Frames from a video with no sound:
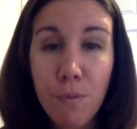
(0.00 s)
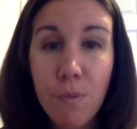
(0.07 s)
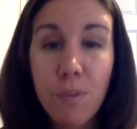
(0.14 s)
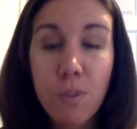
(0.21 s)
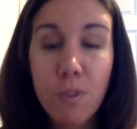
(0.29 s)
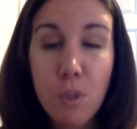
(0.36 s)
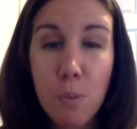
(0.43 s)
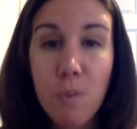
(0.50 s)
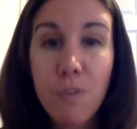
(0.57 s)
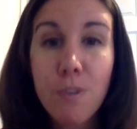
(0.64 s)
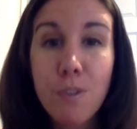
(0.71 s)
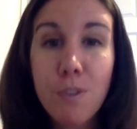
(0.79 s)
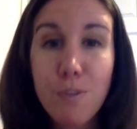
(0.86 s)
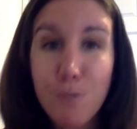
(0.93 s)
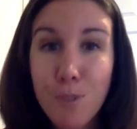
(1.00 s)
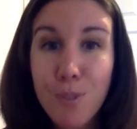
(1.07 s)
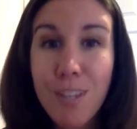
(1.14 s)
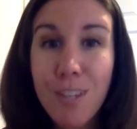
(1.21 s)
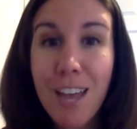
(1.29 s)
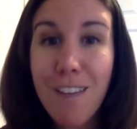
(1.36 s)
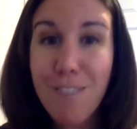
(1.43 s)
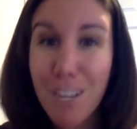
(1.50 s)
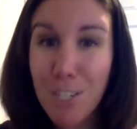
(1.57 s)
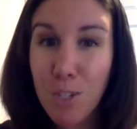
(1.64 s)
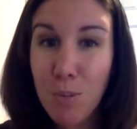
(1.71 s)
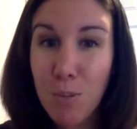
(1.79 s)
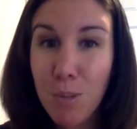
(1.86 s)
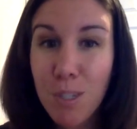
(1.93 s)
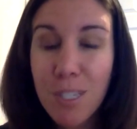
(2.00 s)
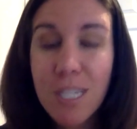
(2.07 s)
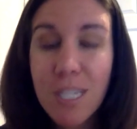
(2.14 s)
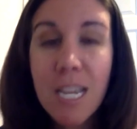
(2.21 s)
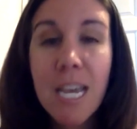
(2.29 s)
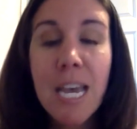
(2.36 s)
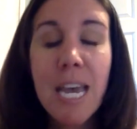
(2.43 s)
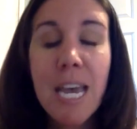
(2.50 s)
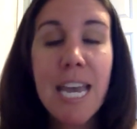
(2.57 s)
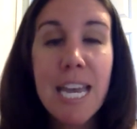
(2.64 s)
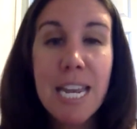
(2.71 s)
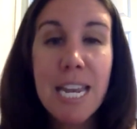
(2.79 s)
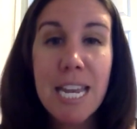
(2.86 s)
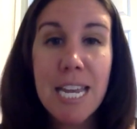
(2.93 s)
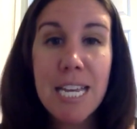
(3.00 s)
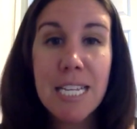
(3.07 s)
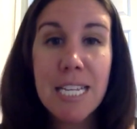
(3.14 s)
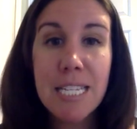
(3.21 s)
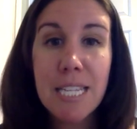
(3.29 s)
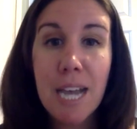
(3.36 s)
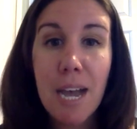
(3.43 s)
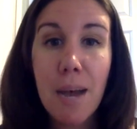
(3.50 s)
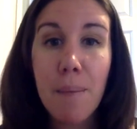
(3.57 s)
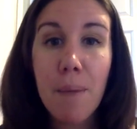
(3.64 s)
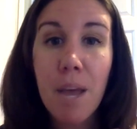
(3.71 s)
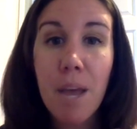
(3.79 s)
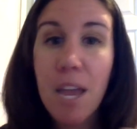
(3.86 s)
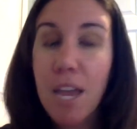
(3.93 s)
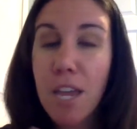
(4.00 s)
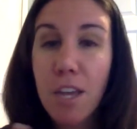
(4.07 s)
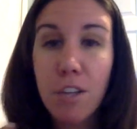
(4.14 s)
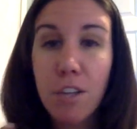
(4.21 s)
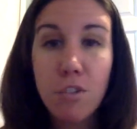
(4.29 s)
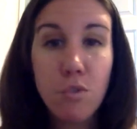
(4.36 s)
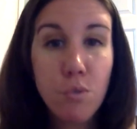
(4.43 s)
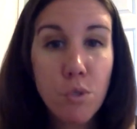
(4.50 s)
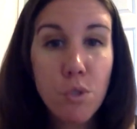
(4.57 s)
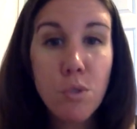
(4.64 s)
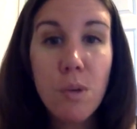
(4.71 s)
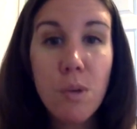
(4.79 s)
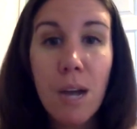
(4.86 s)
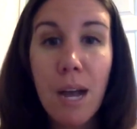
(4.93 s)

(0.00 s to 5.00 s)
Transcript: fruits, and vegetables. It is a true